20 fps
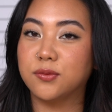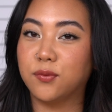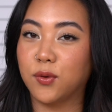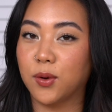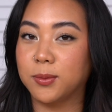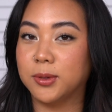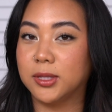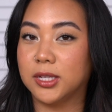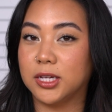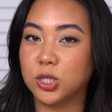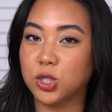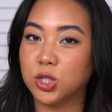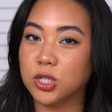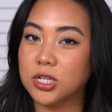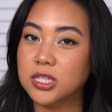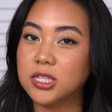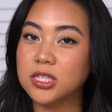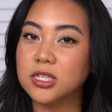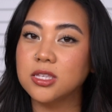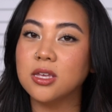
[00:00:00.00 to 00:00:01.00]

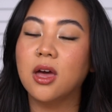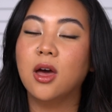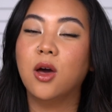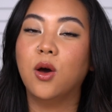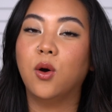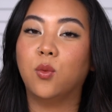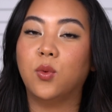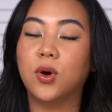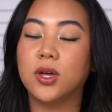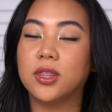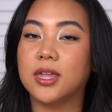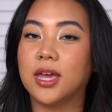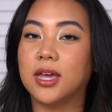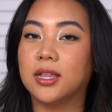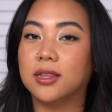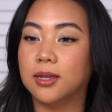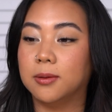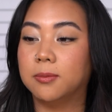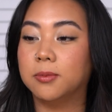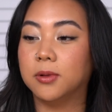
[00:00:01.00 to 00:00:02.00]
formulations with a
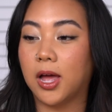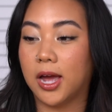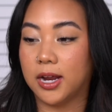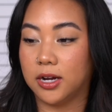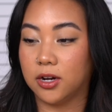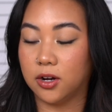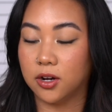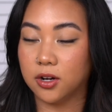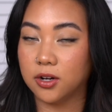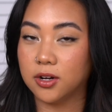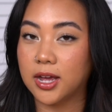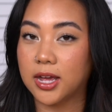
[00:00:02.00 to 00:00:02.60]
lip liner.